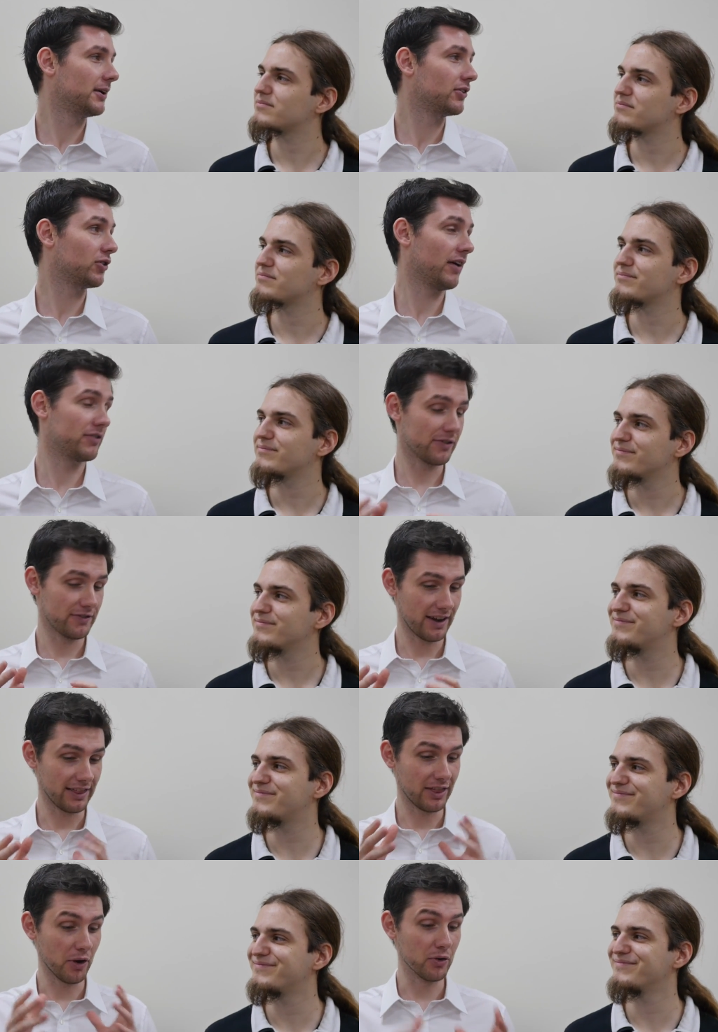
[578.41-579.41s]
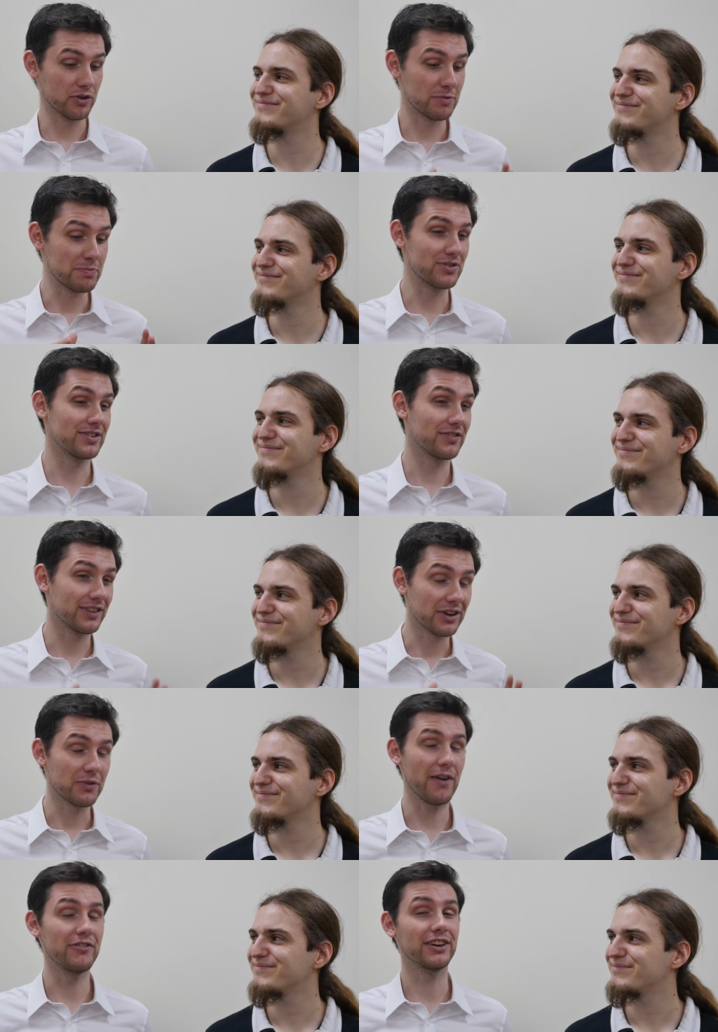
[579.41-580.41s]
Speaker 1: So you have to find those specific
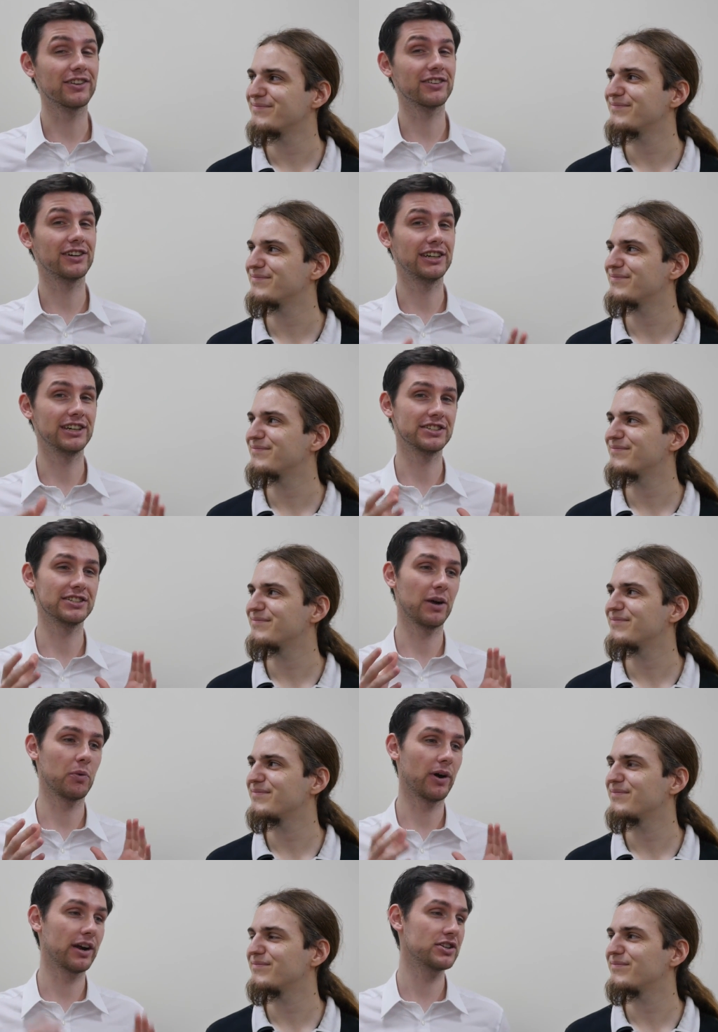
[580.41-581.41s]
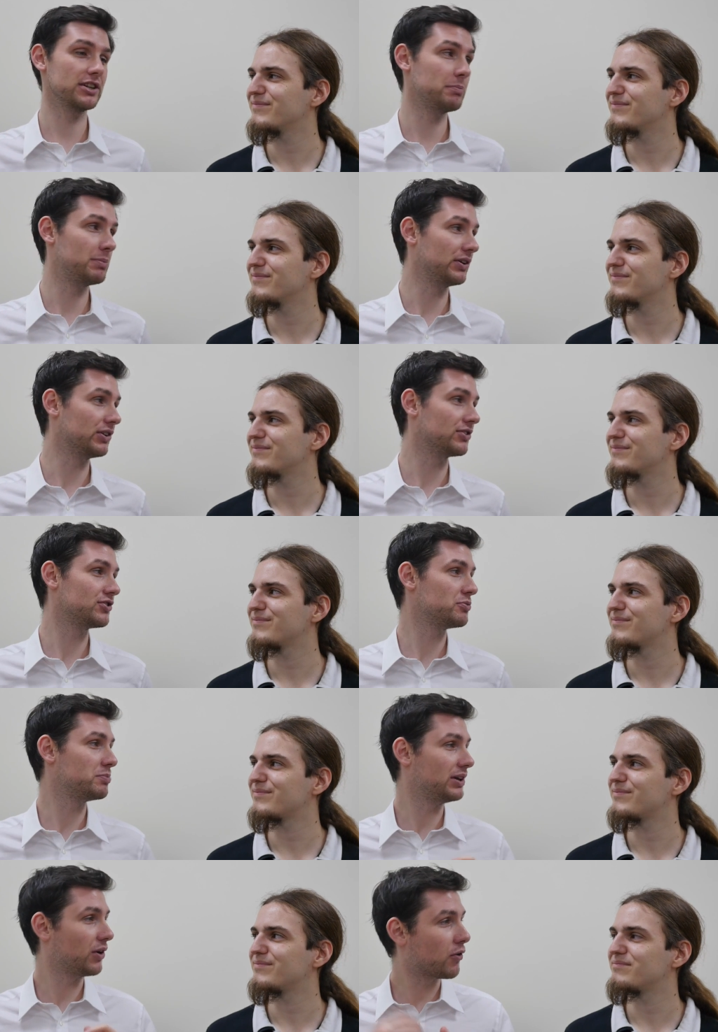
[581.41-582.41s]
graphics cards that were actually built to
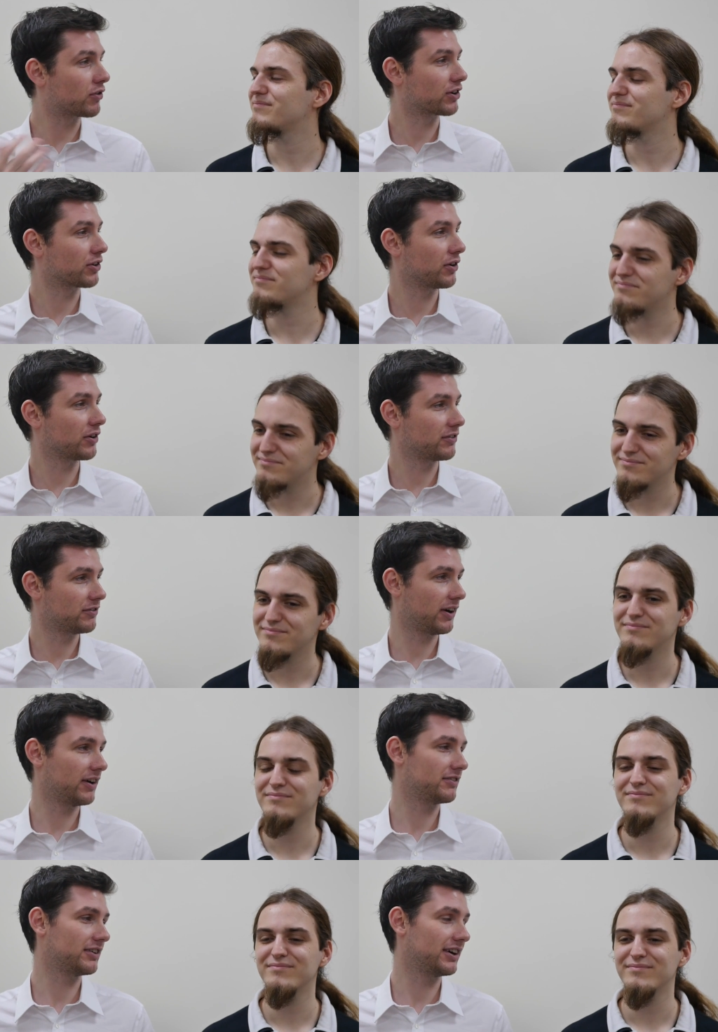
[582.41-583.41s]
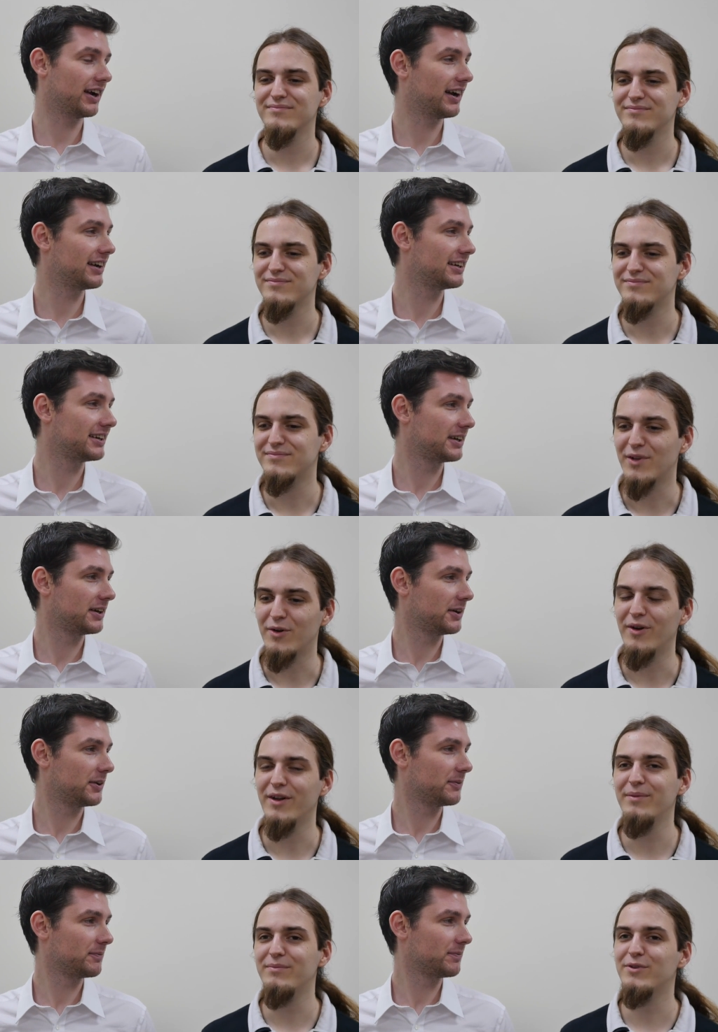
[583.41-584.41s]
be overclocked very, very high.
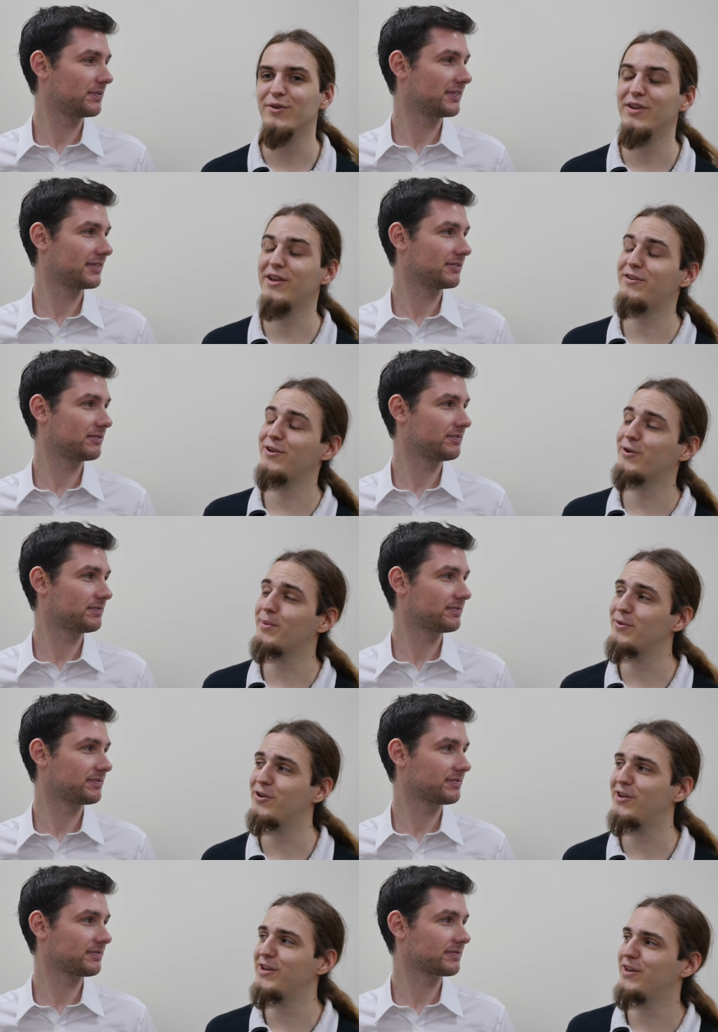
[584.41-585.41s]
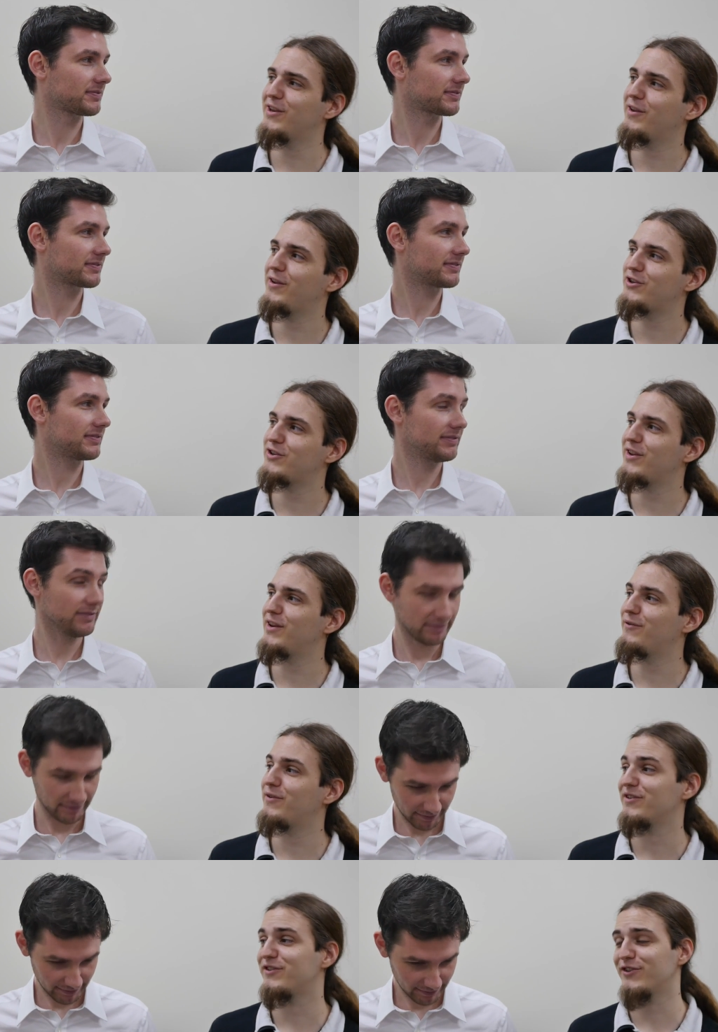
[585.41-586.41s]
Speaker 2: All right. So that's a community
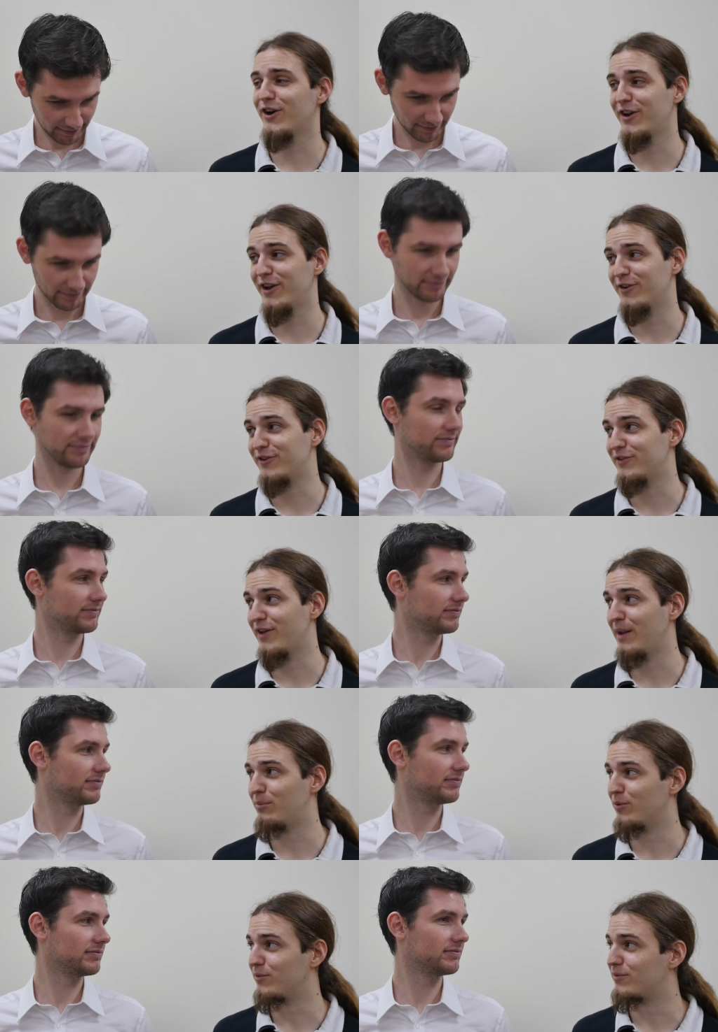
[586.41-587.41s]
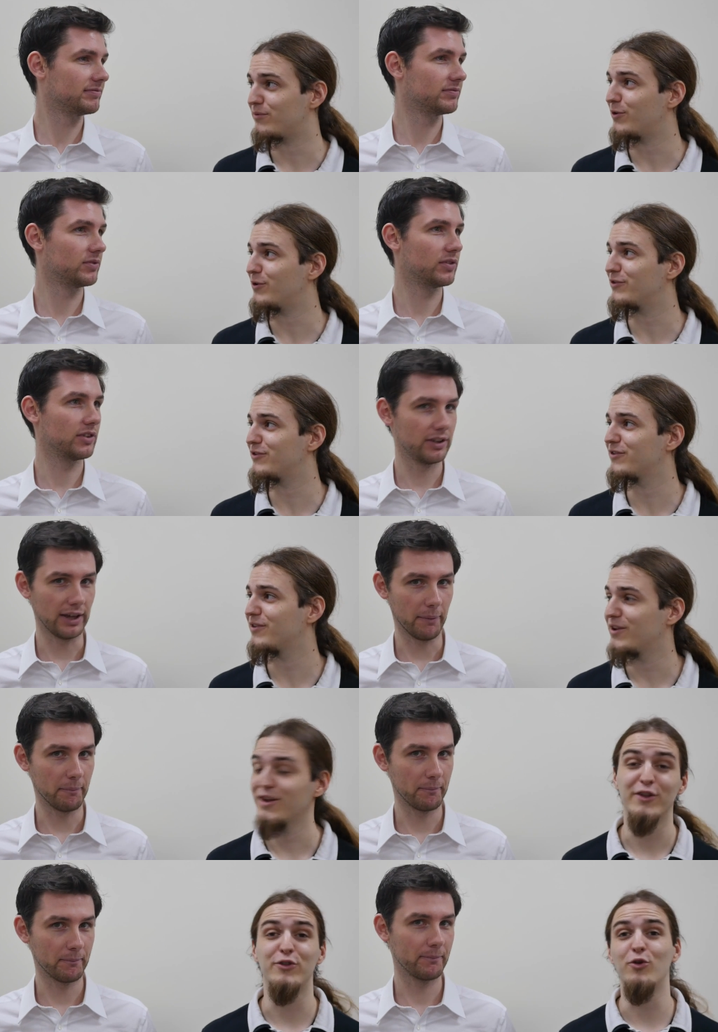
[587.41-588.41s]
initiative and starting on April 1st.
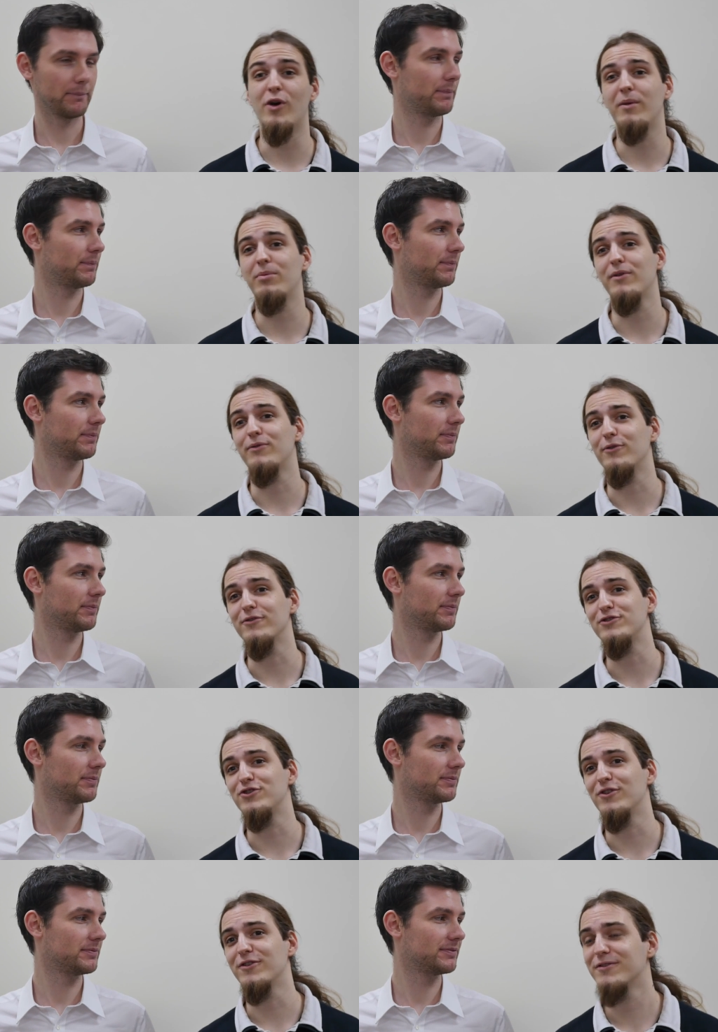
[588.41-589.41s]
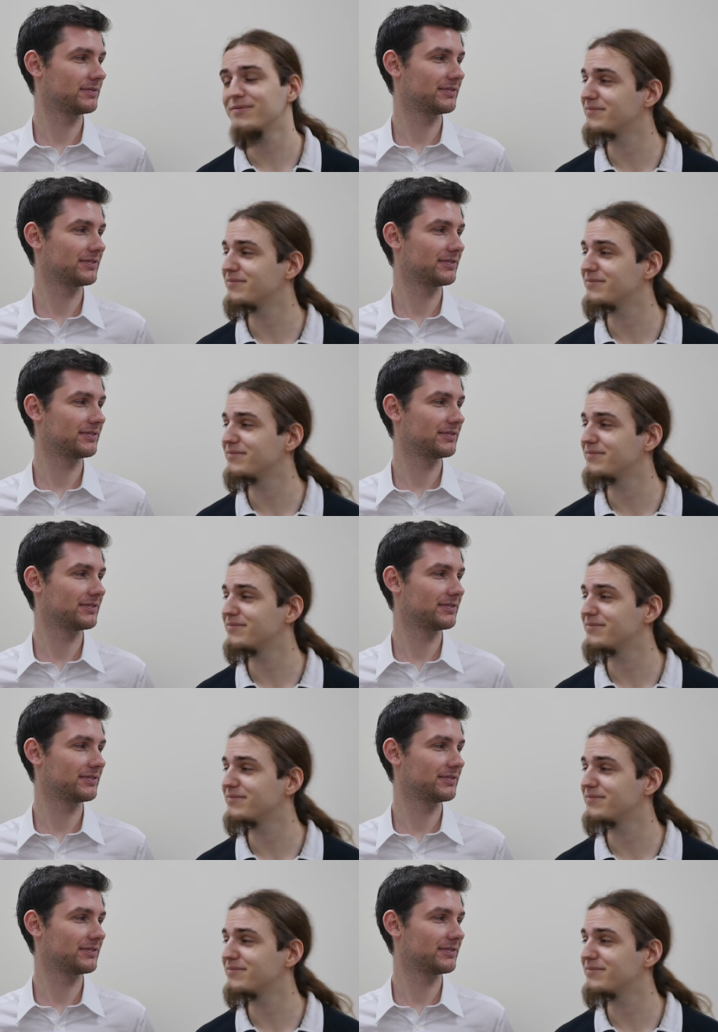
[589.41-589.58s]
Yeah. No April Fool's joke.